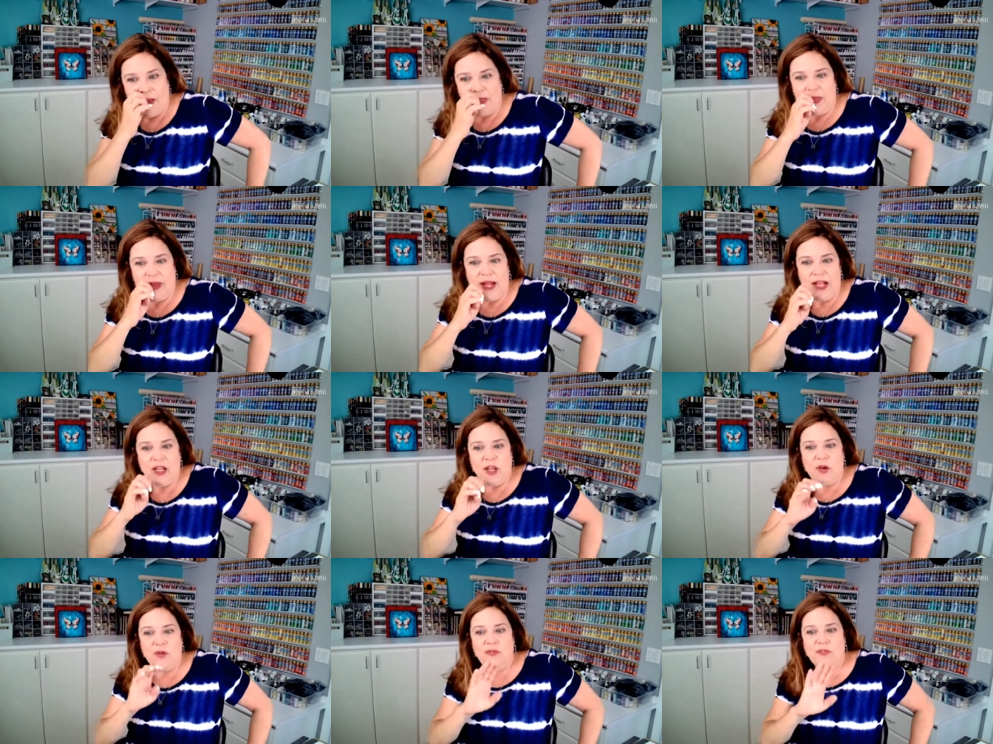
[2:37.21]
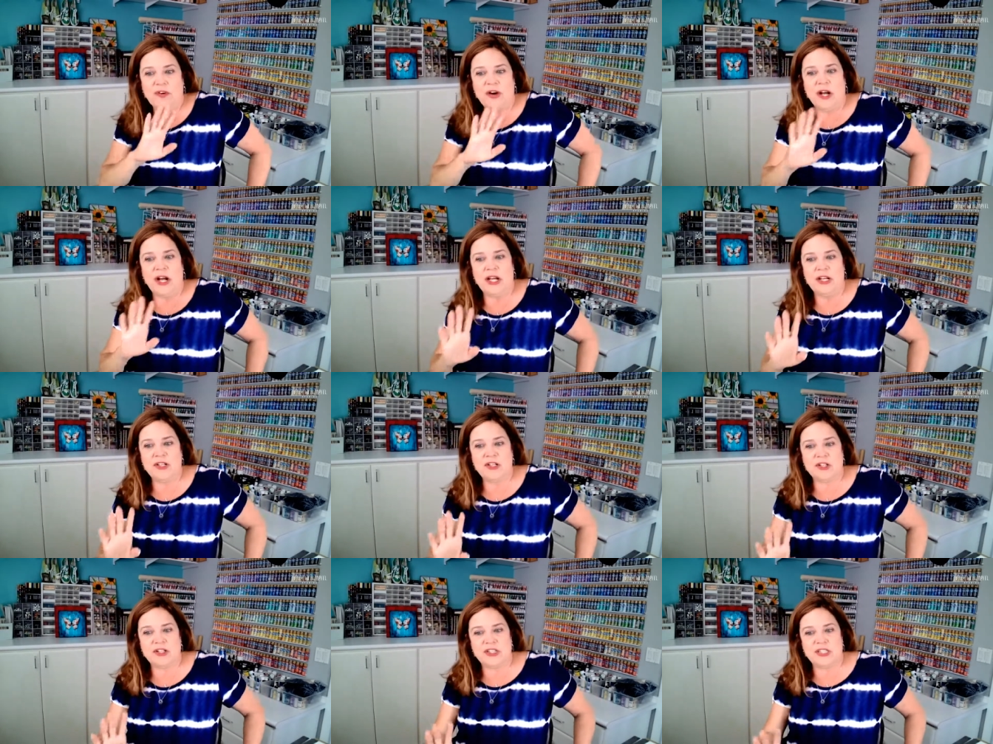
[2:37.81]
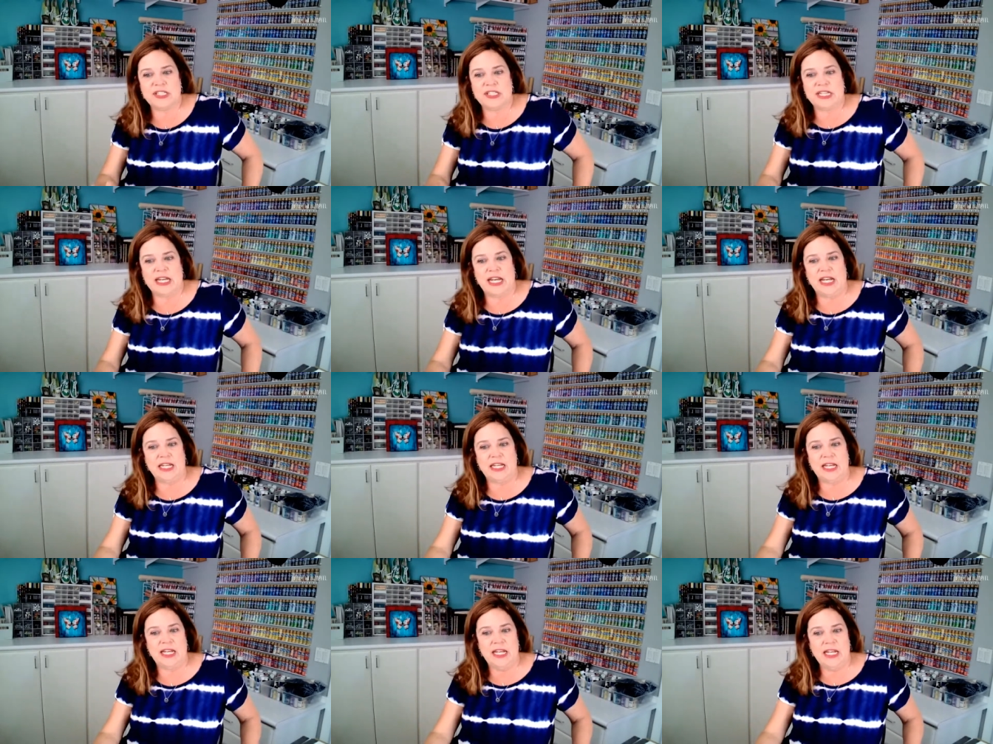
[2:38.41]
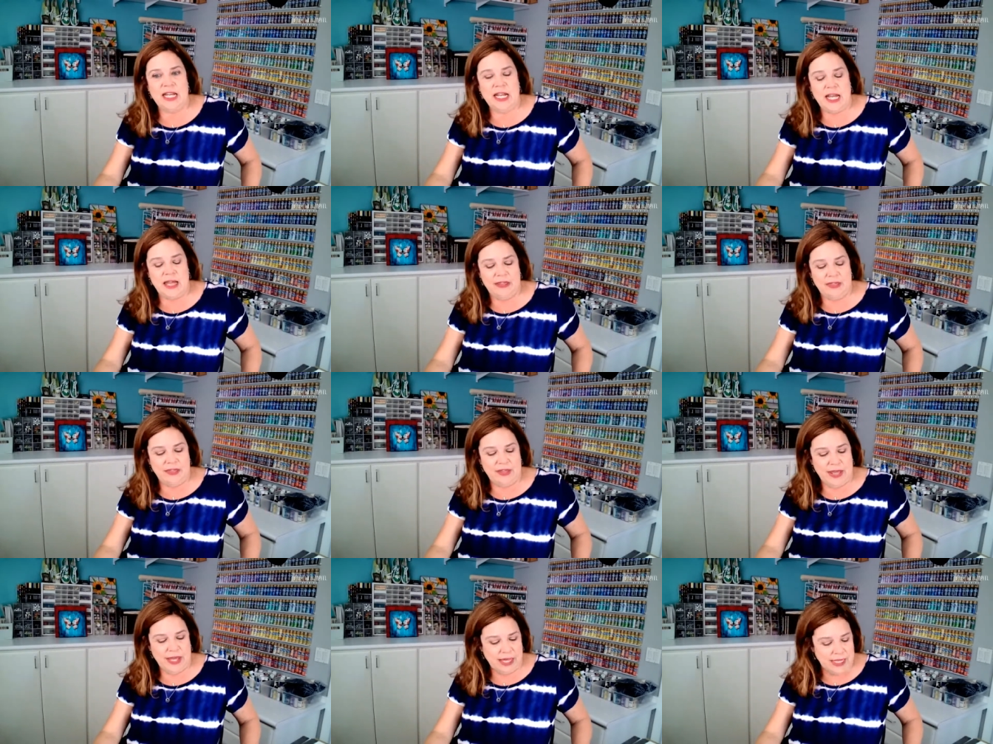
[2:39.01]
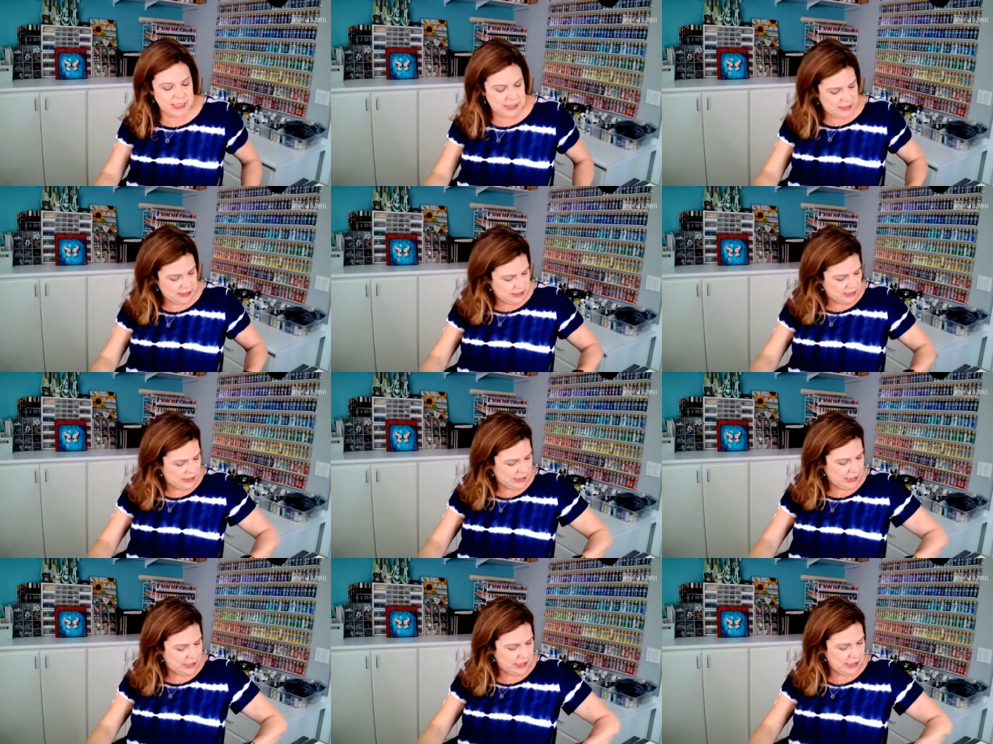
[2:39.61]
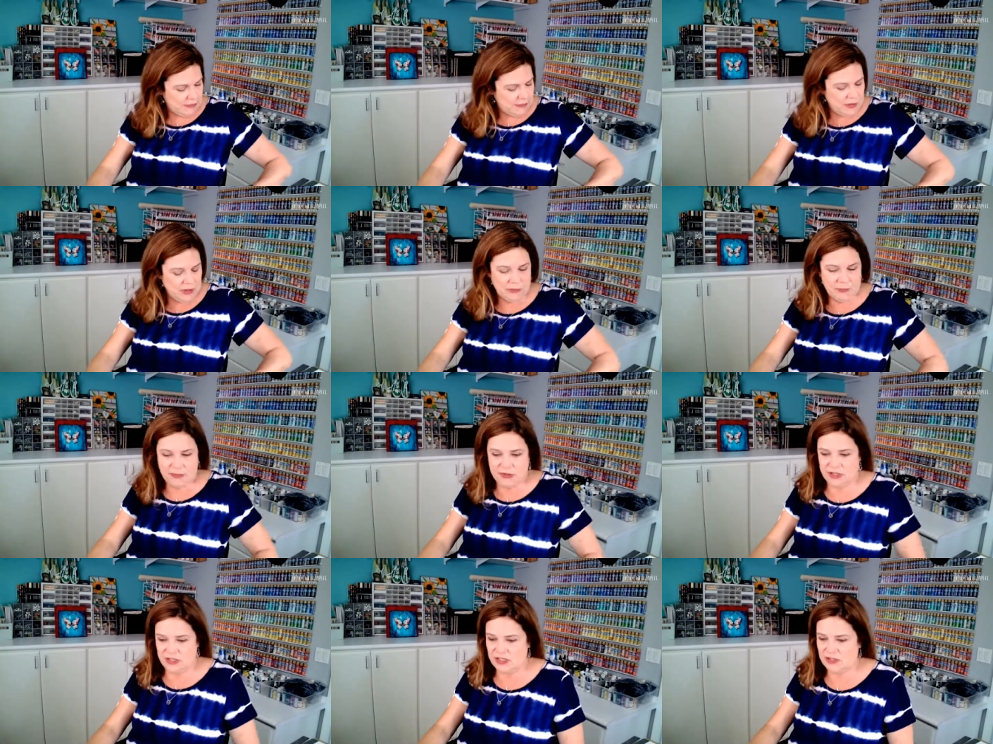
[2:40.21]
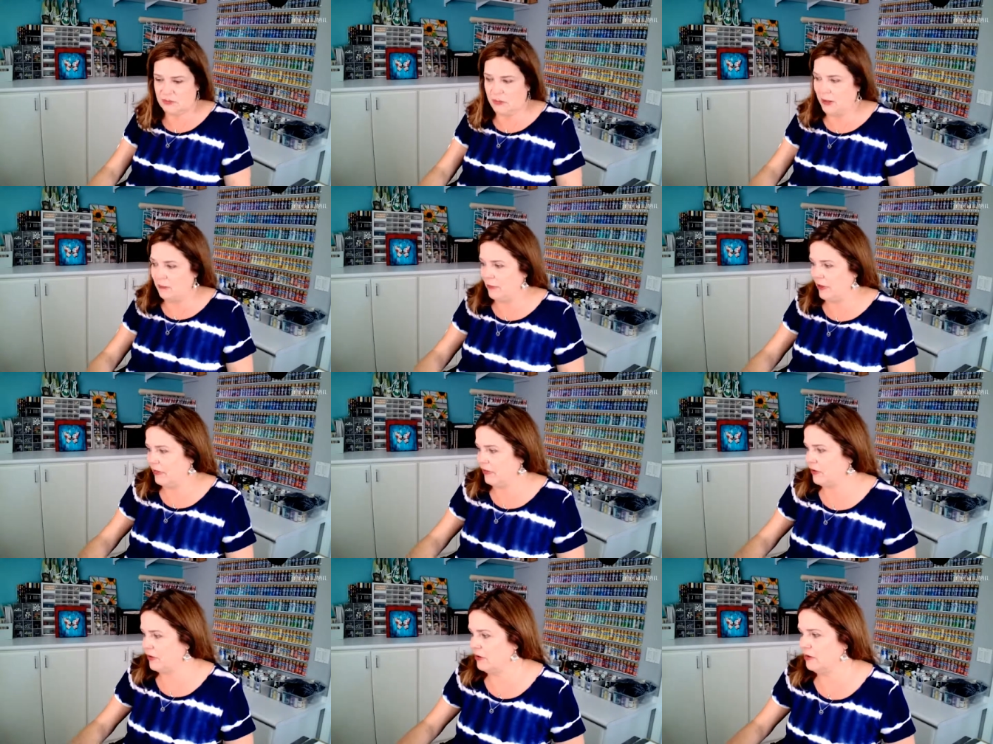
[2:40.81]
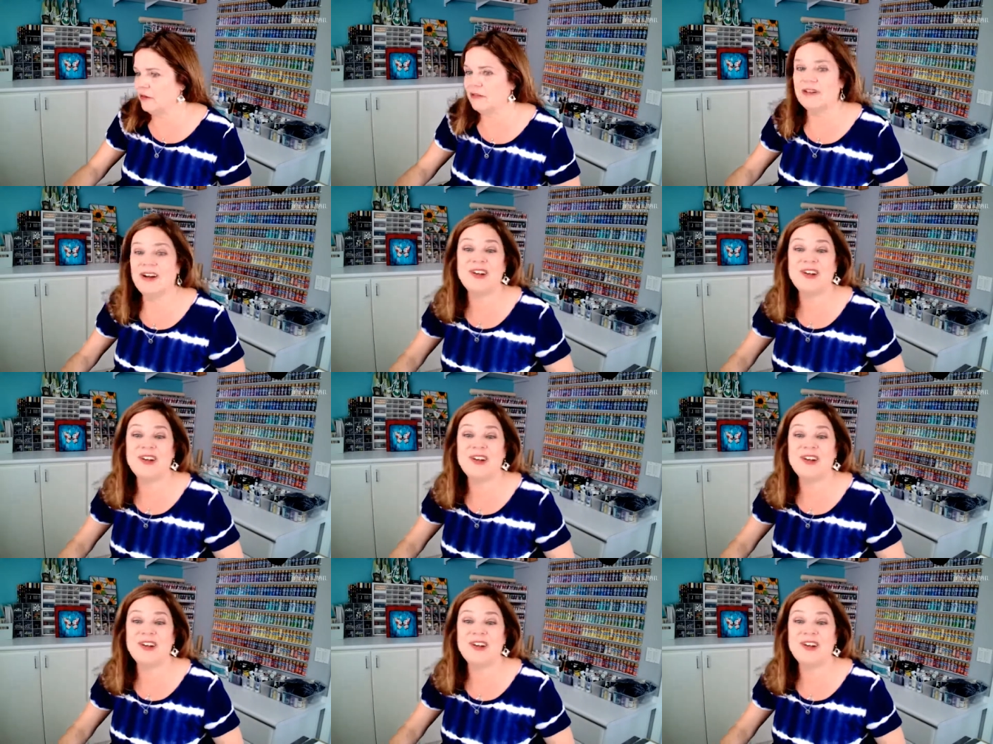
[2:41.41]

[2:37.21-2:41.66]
Thank you for understanding that. Oh, this is my mother.